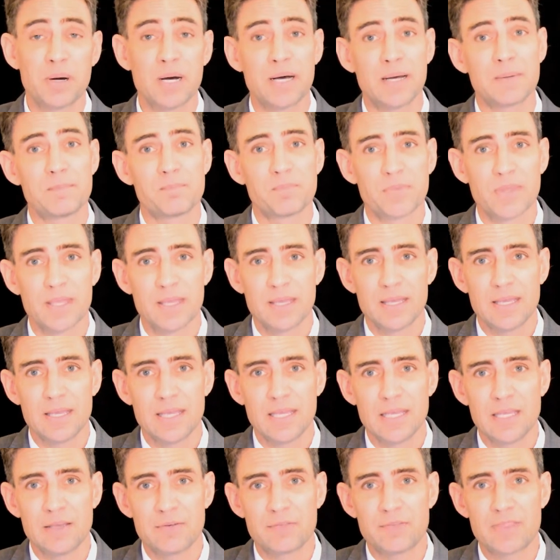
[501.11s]
But
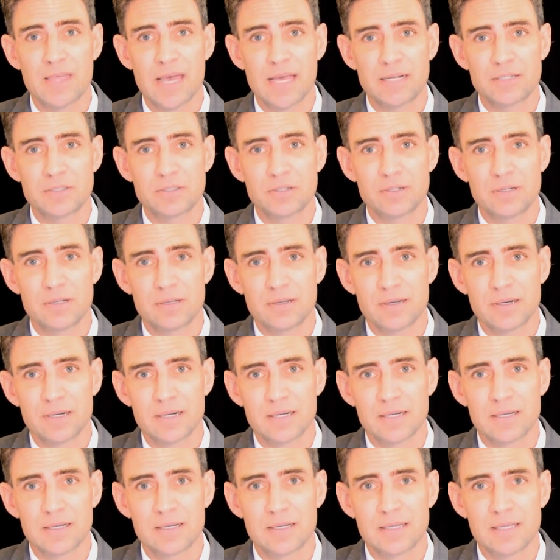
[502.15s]
if that
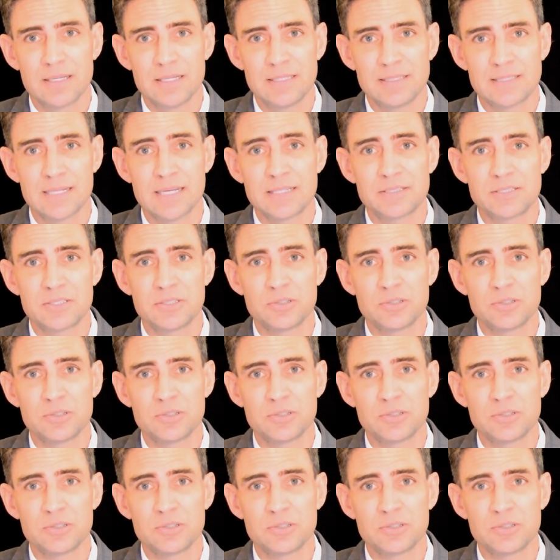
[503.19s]
intent